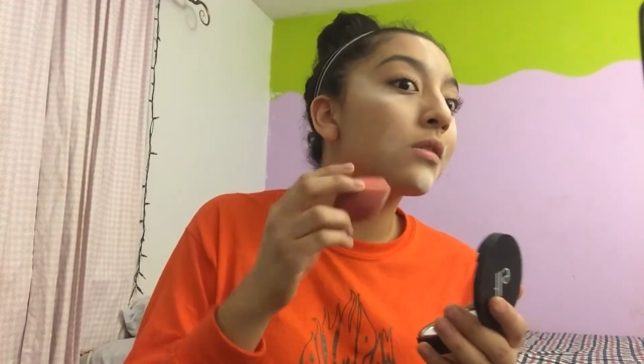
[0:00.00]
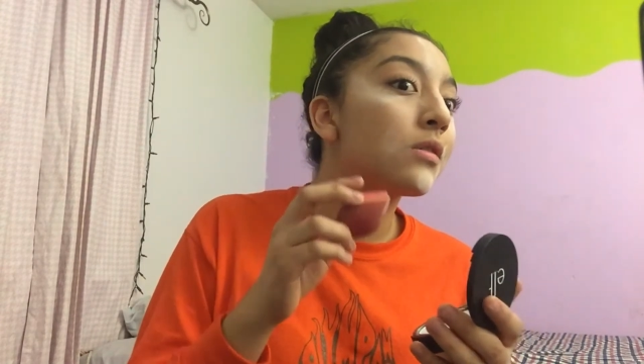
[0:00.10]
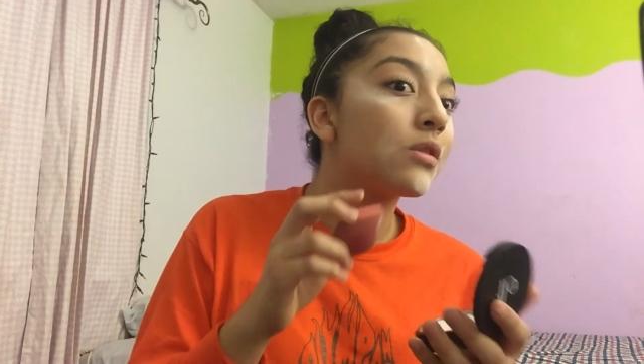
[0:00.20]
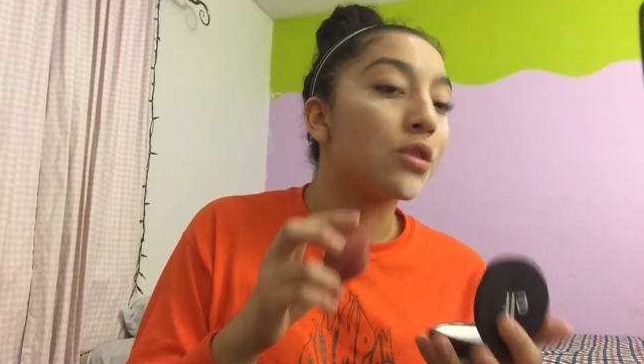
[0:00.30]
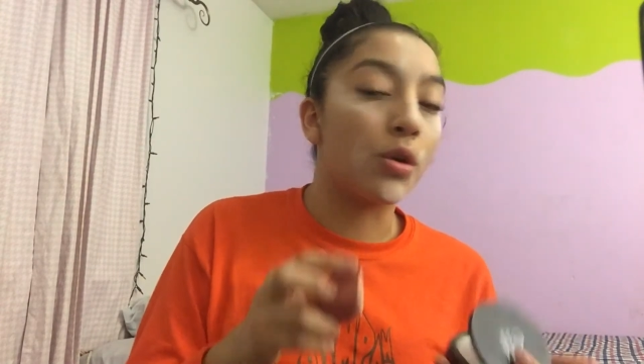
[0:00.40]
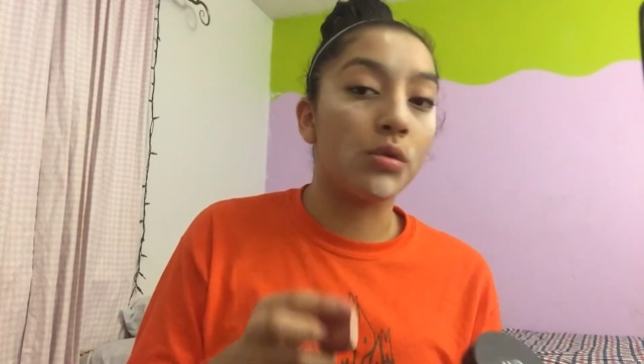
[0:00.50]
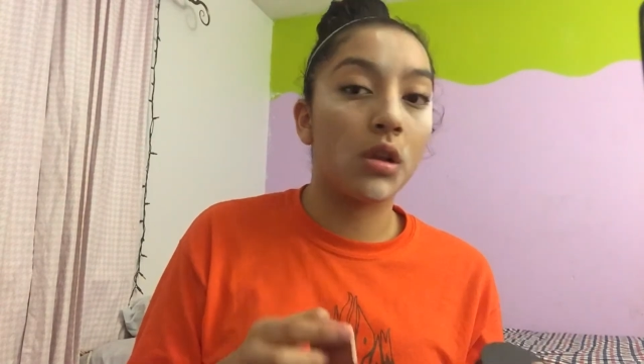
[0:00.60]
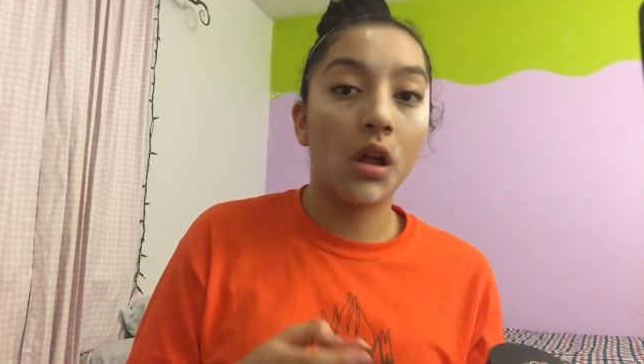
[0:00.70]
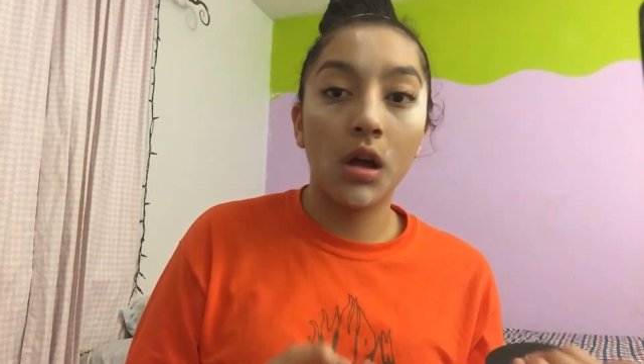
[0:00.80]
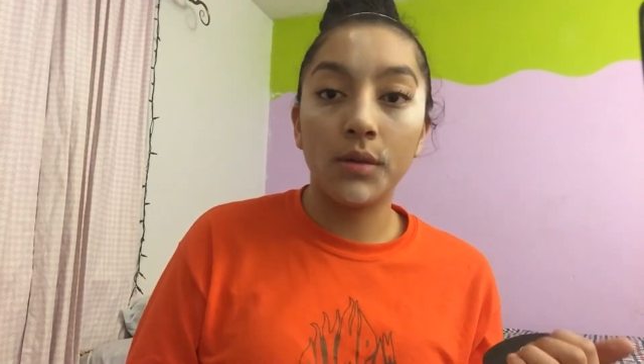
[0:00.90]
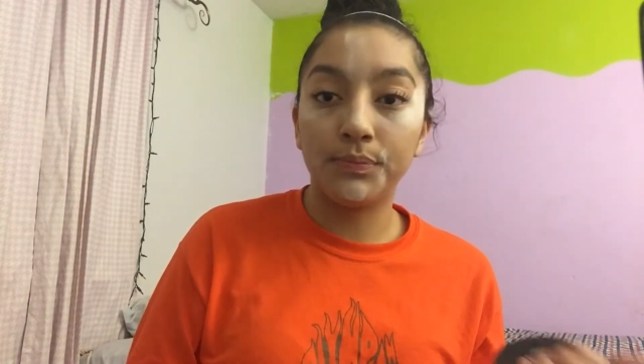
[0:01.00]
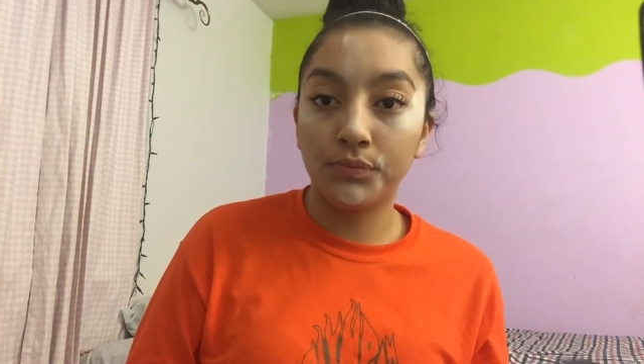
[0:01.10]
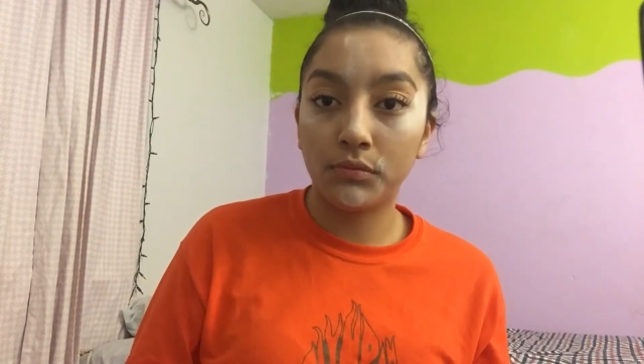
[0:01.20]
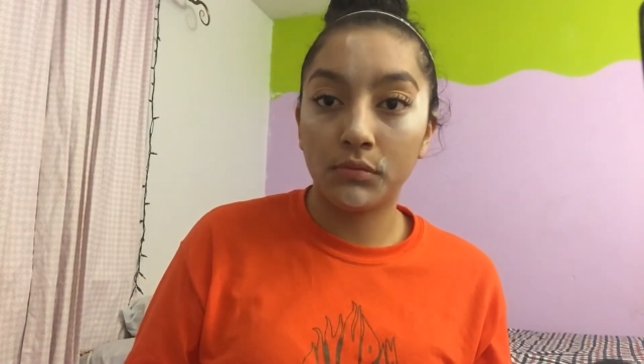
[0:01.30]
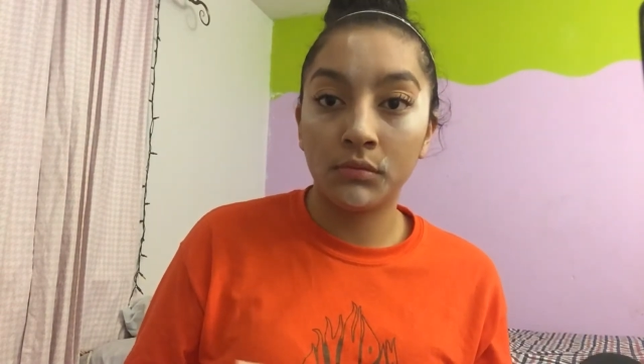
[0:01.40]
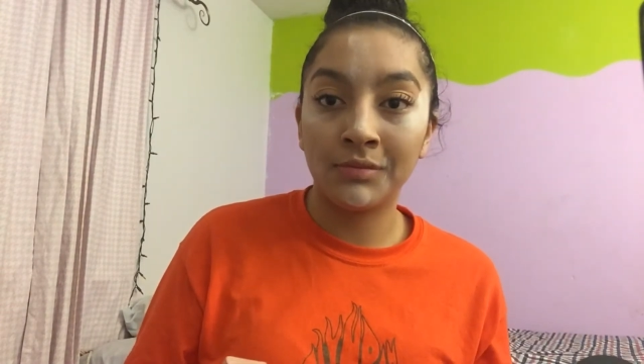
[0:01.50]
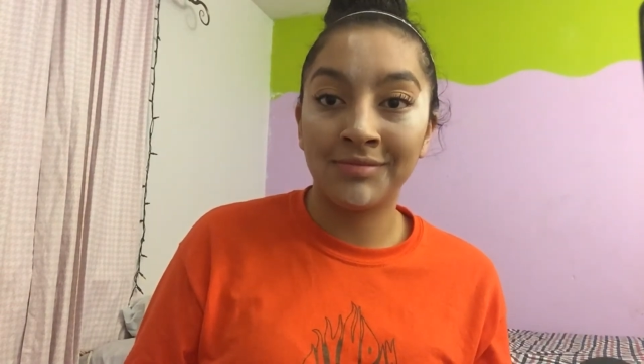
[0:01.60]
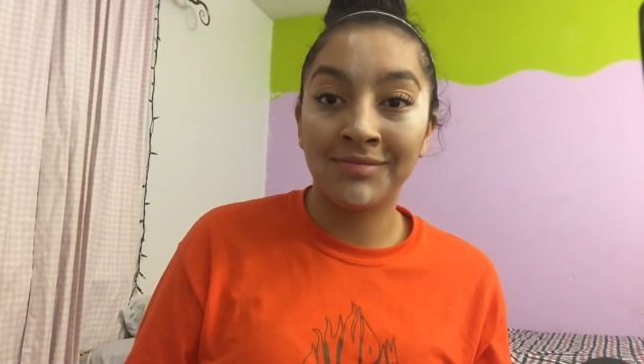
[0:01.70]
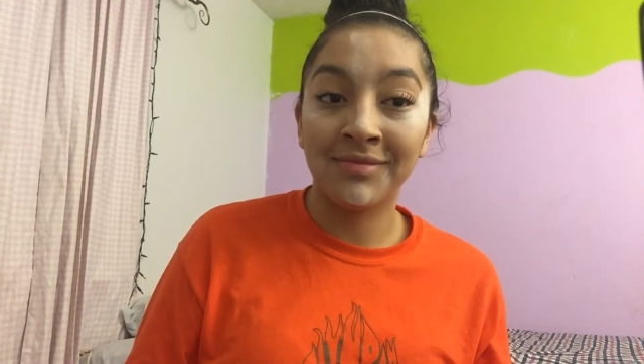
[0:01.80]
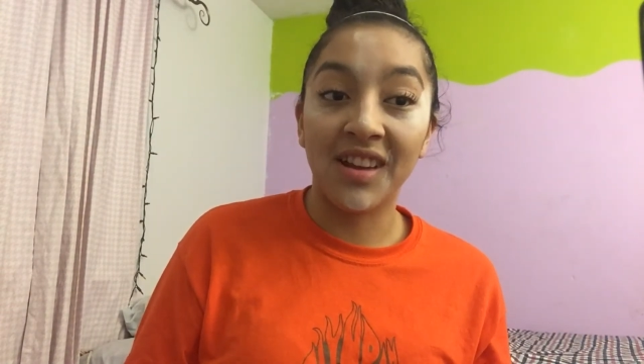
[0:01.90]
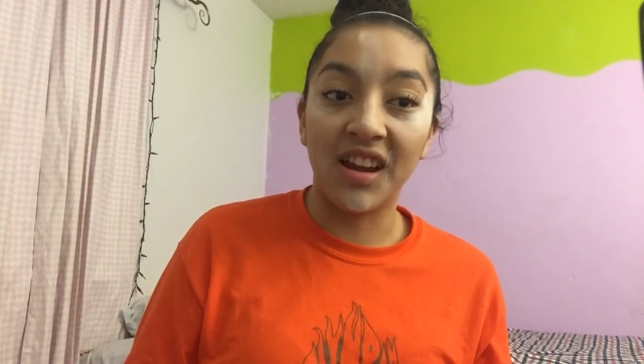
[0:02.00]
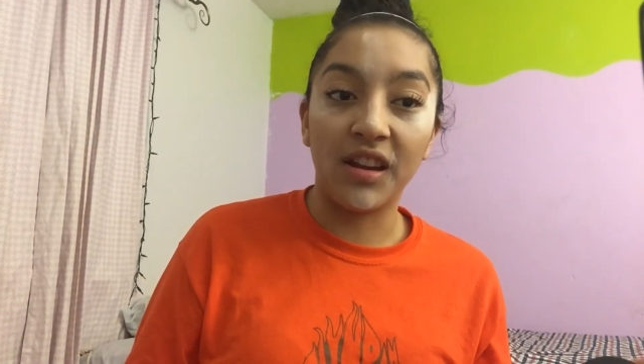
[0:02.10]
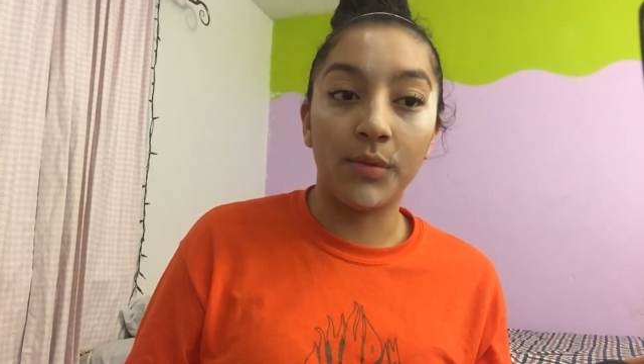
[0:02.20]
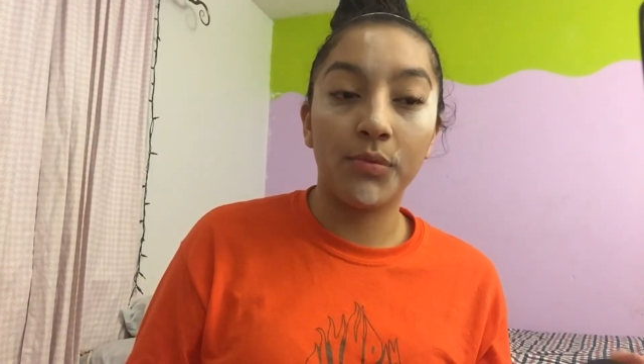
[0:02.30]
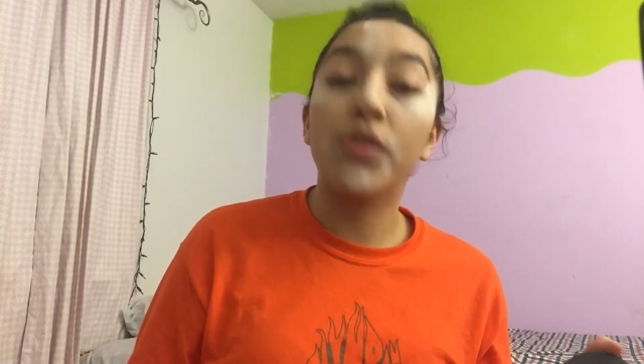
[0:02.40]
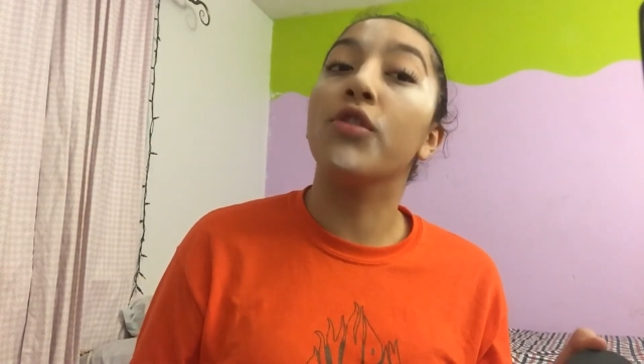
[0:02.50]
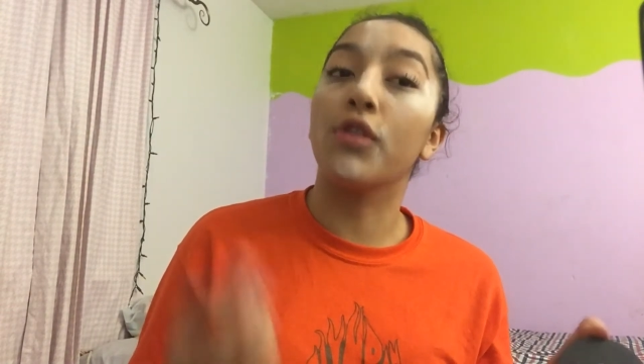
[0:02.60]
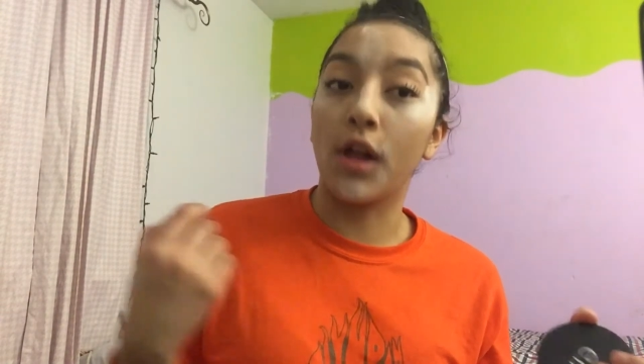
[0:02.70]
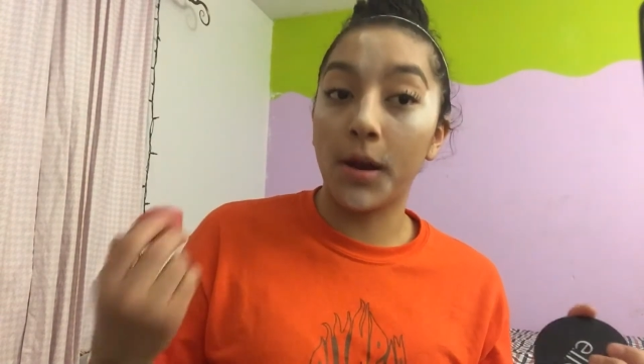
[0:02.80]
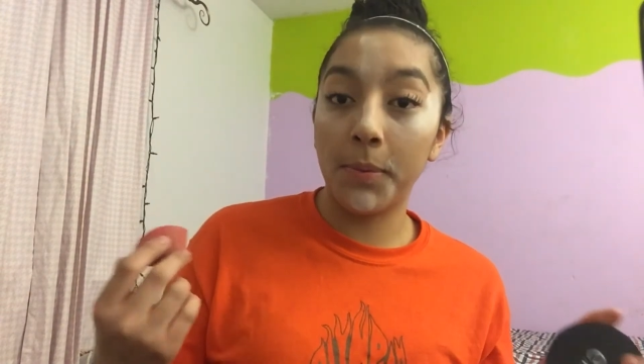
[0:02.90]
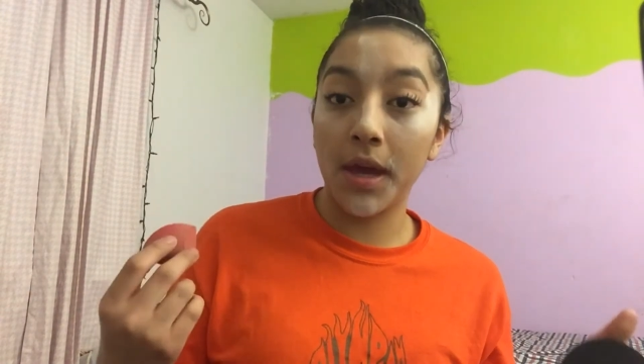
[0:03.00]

shows a lot. I know this is a lot of